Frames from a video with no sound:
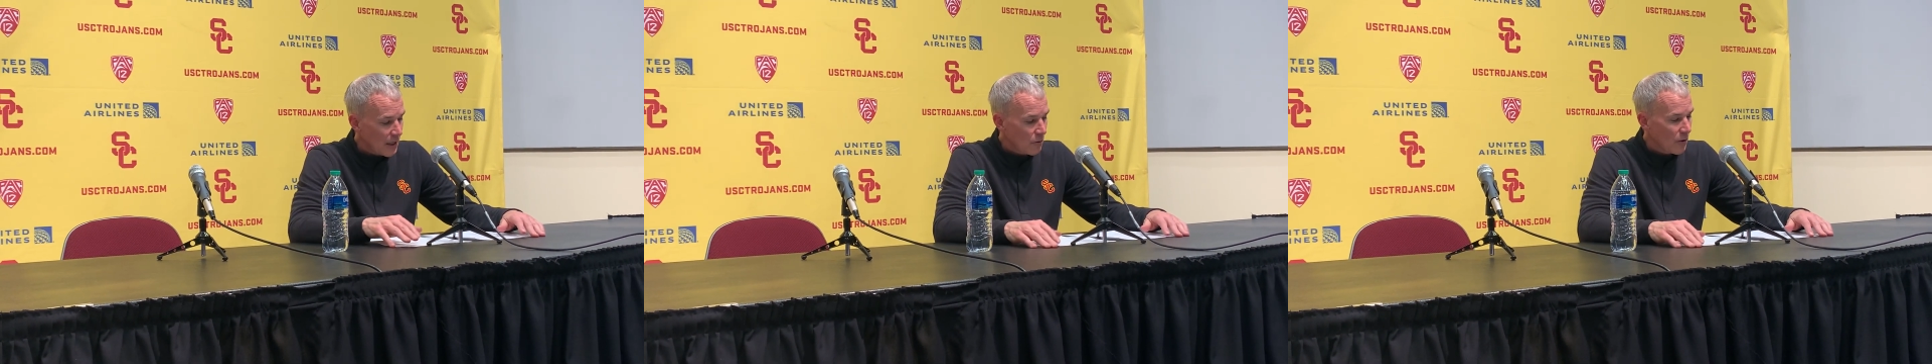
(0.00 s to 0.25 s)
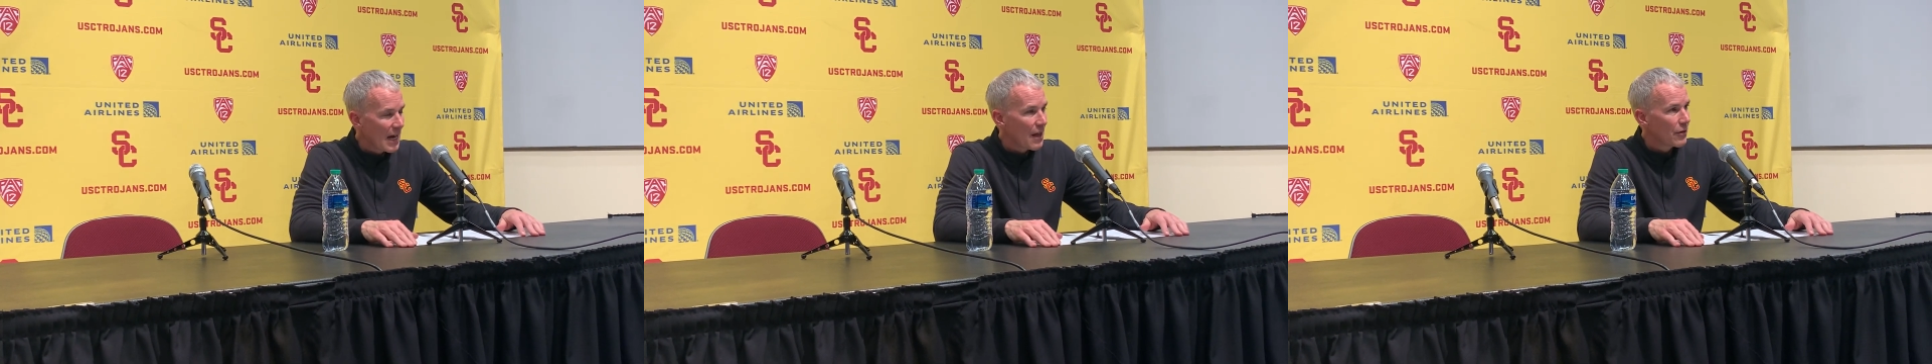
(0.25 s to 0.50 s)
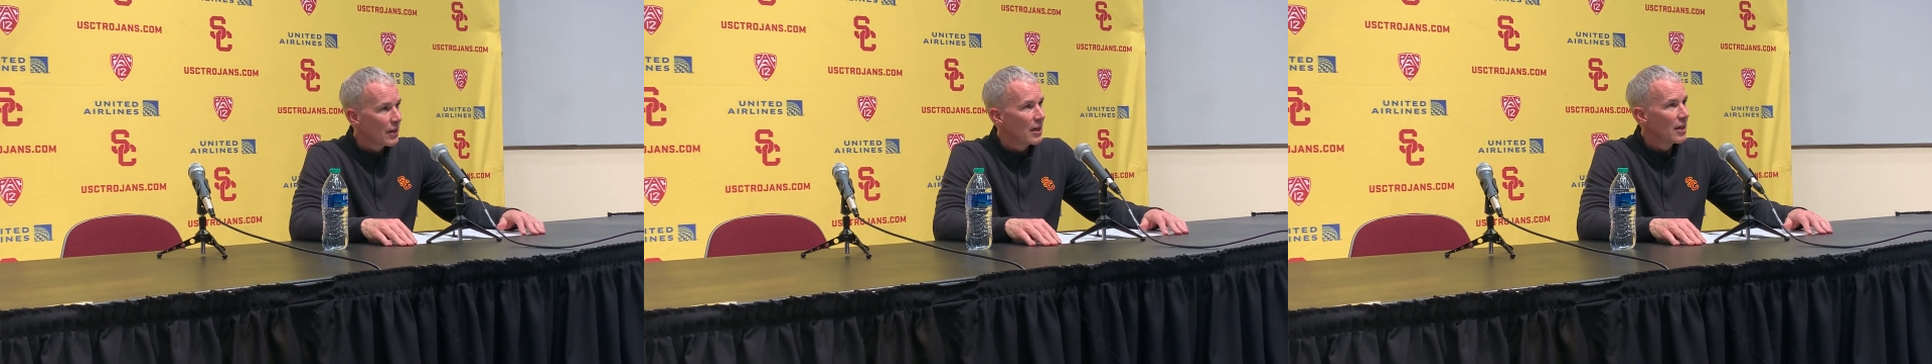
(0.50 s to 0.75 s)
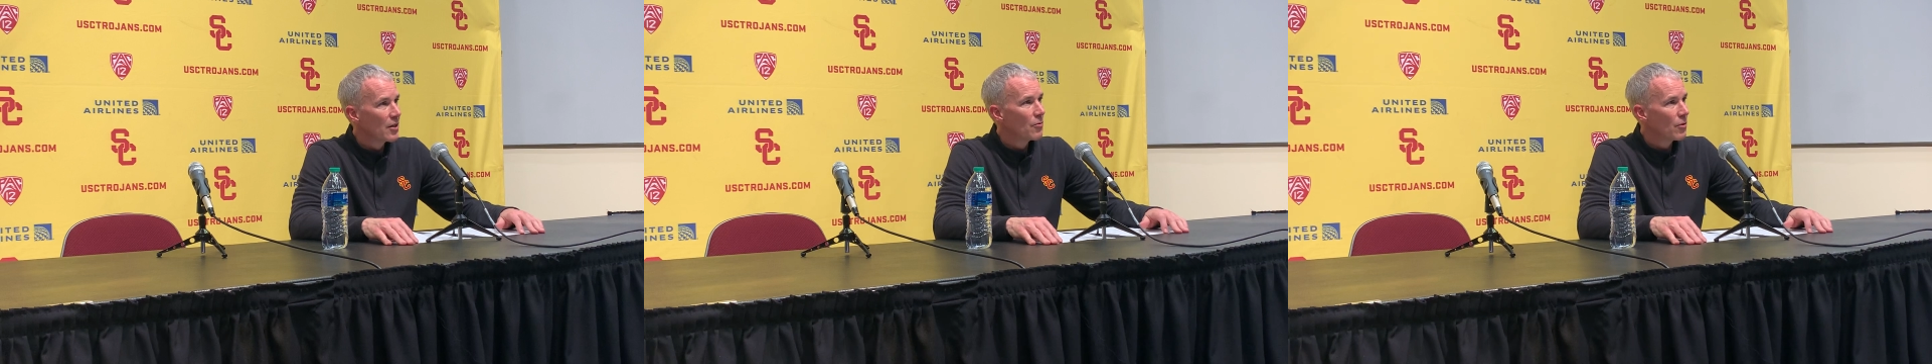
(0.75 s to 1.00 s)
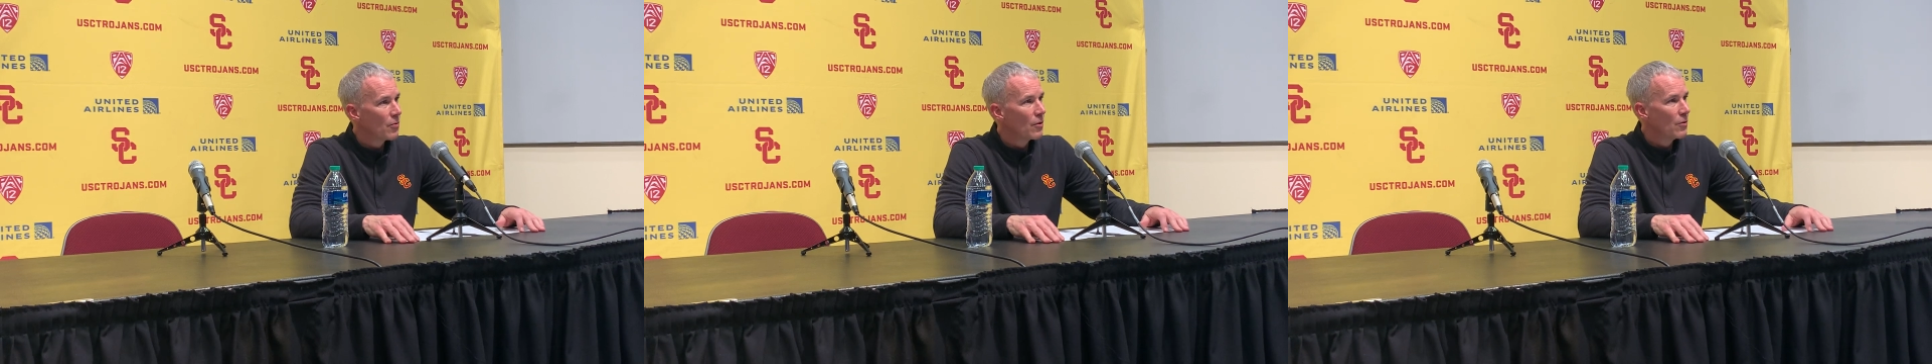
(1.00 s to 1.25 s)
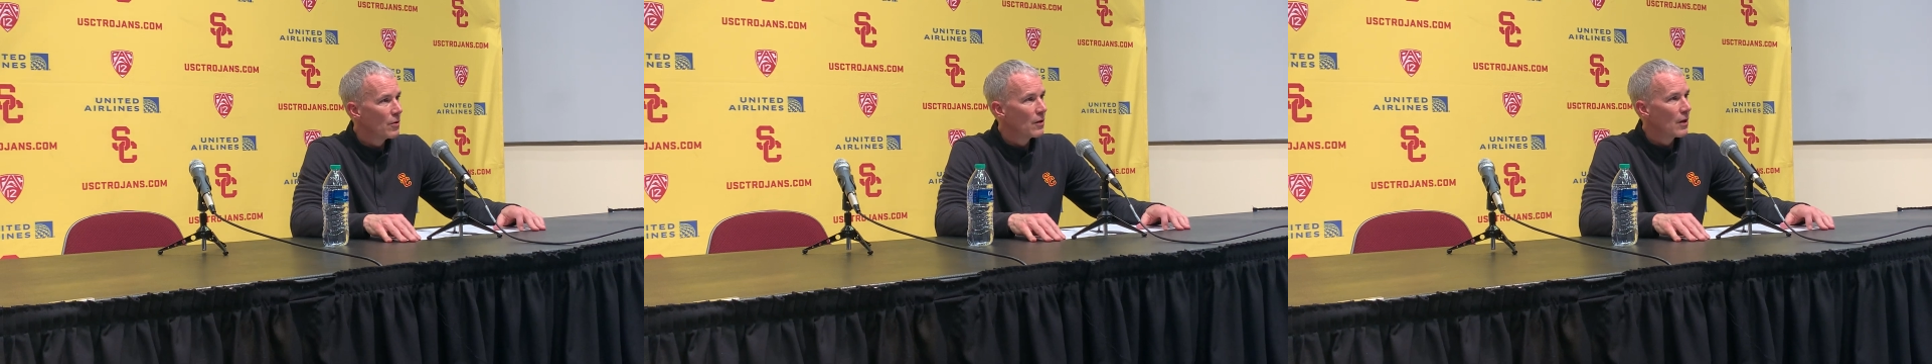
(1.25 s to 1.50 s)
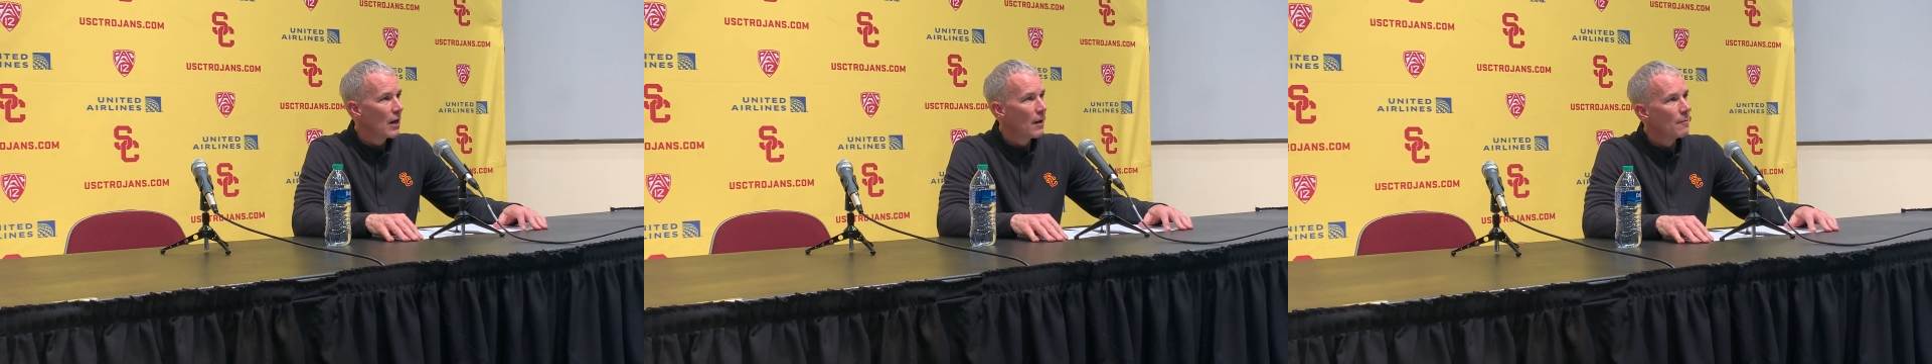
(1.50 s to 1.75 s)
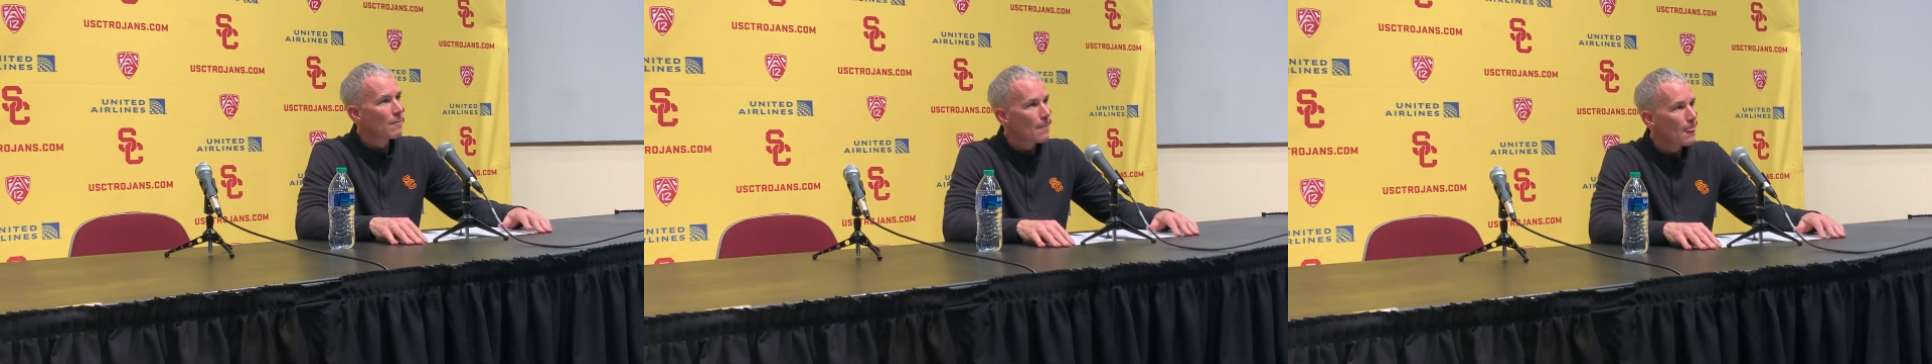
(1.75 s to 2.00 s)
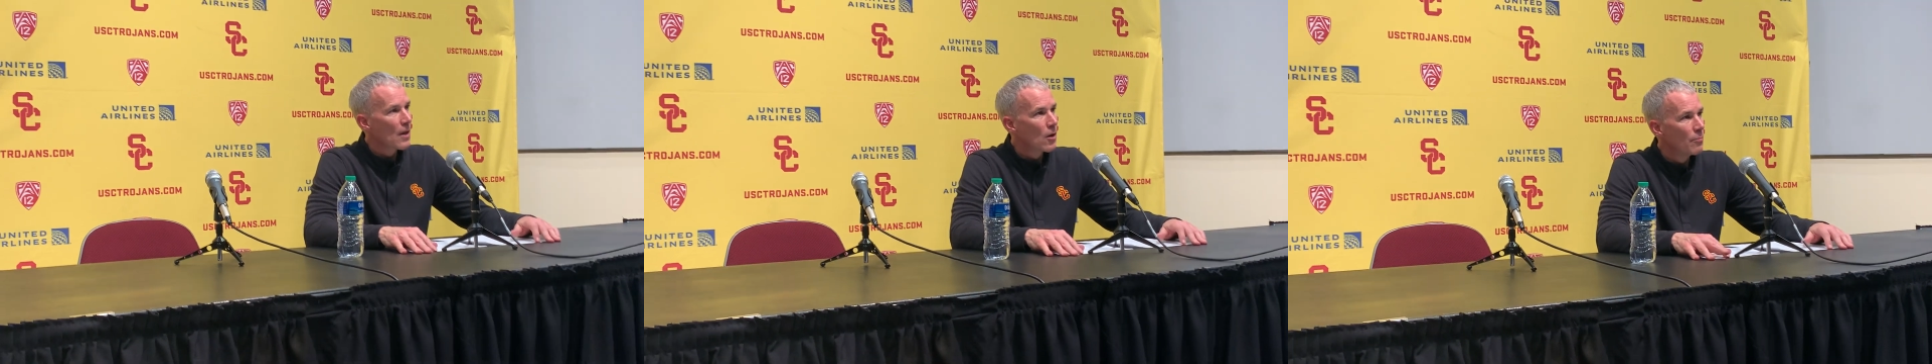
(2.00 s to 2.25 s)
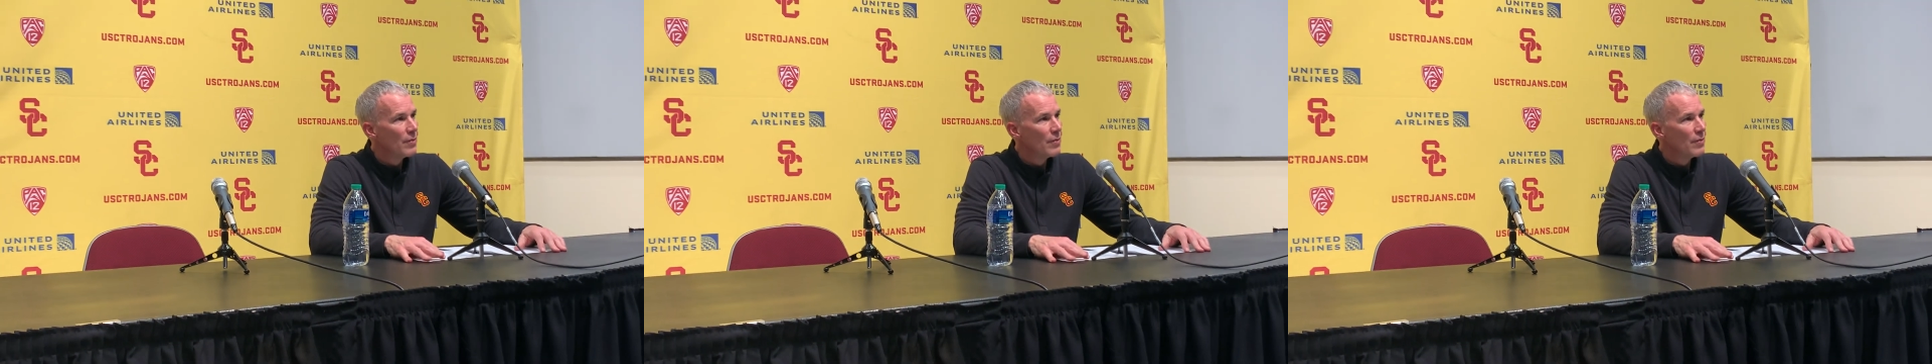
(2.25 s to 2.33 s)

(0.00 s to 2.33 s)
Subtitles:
We're athletic. Our